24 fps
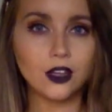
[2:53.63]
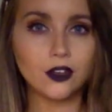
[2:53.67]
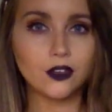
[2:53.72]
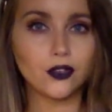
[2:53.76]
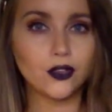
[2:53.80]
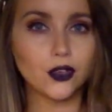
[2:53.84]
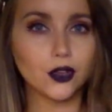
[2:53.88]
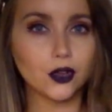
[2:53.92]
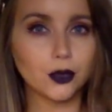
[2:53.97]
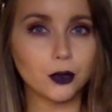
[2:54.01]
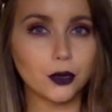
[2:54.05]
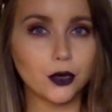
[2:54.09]

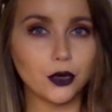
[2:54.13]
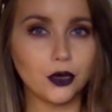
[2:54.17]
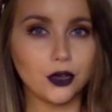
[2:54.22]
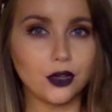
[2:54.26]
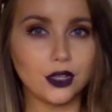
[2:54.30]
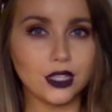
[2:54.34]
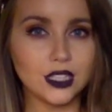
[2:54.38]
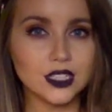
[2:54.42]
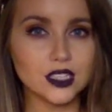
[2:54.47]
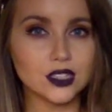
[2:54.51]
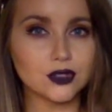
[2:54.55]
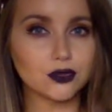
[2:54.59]
full moon
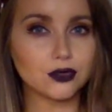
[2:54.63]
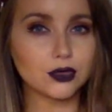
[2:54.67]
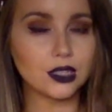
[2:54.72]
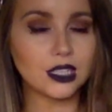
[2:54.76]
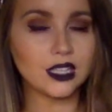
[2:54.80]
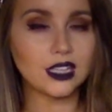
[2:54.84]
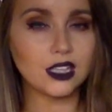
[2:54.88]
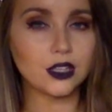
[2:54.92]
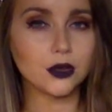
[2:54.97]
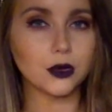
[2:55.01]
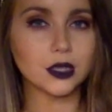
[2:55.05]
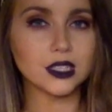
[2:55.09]
is
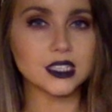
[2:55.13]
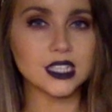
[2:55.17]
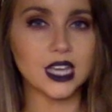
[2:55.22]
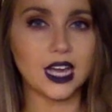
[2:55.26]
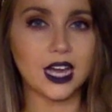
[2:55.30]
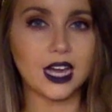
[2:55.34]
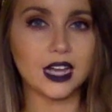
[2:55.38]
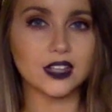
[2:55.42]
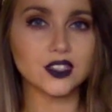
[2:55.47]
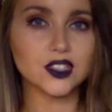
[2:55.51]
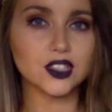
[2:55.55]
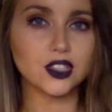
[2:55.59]
really going to
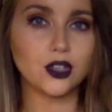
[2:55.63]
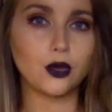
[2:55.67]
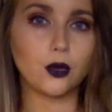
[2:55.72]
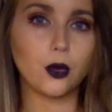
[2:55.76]
ask you,